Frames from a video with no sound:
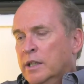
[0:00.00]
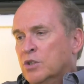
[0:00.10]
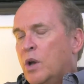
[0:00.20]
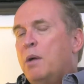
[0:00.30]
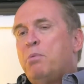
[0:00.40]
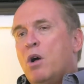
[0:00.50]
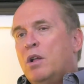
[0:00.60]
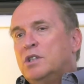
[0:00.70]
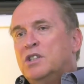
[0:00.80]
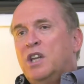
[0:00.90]
So I
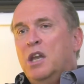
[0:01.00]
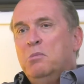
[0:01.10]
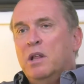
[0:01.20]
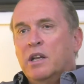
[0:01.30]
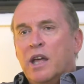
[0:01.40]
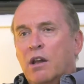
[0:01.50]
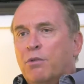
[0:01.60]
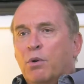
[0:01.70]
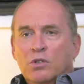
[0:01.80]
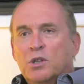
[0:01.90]
apologize to anybody that kind of
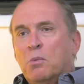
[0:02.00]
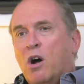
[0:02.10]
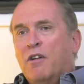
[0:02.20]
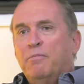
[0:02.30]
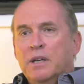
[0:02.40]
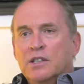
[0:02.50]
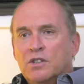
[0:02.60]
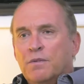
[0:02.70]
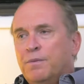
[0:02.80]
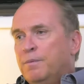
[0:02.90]
throws them off because
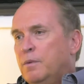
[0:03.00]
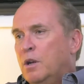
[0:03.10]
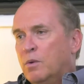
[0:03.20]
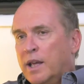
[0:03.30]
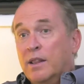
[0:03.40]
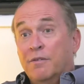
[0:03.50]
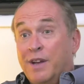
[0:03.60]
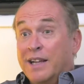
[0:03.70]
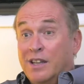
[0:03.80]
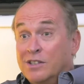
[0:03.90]
of, again, the
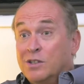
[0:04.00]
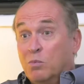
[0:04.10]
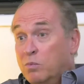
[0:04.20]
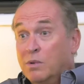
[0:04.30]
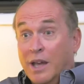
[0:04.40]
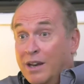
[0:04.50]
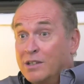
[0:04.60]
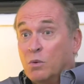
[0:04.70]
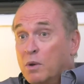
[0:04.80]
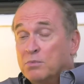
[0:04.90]
fact that it's
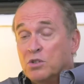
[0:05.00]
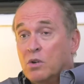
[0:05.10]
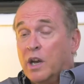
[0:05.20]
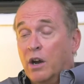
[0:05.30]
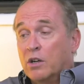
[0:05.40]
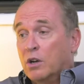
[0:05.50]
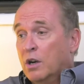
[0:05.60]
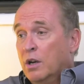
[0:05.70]
a whimsical character.